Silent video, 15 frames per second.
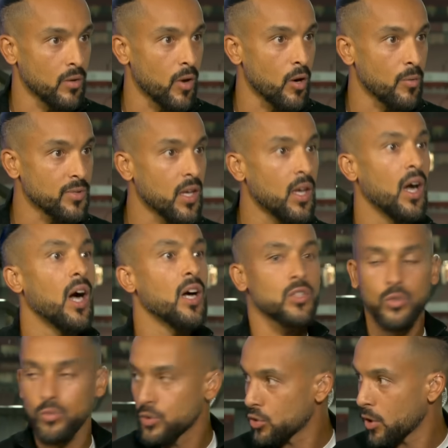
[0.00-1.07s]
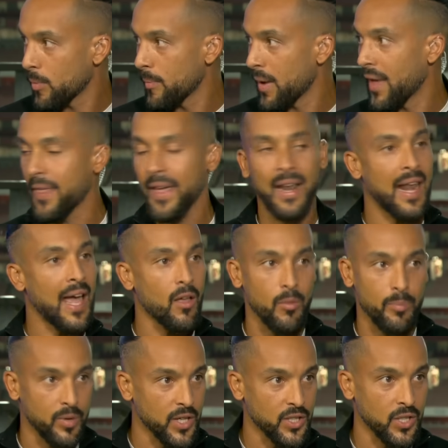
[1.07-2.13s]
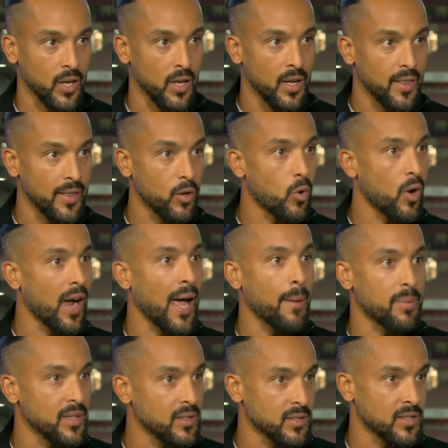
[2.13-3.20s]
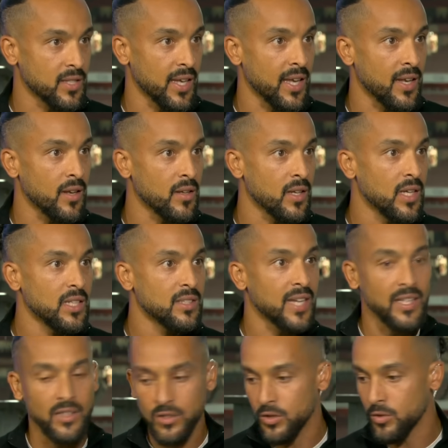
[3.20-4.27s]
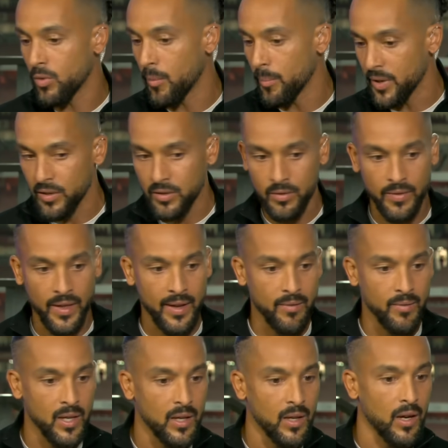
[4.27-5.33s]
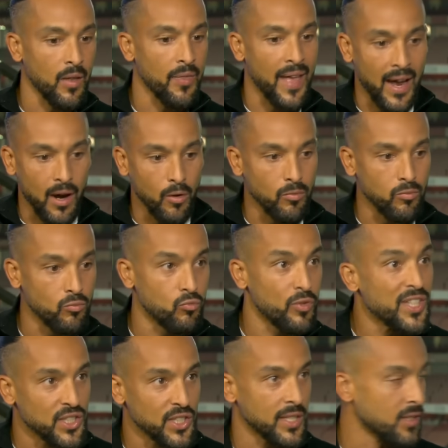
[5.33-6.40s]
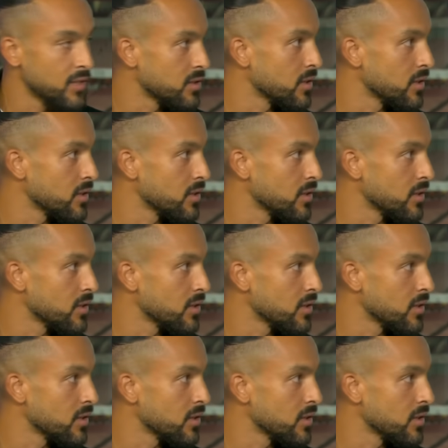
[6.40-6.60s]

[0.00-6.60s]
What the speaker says: on the ropes. Arsenal were dropping back. They allowed the pressure. They were quite happy to sit in and take the 2-1 because they are now rigid in